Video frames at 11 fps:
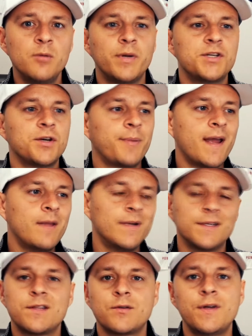but your payment
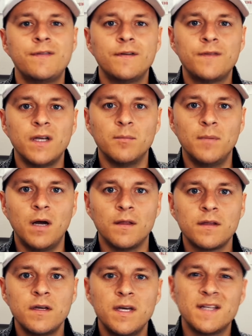is $350 a month.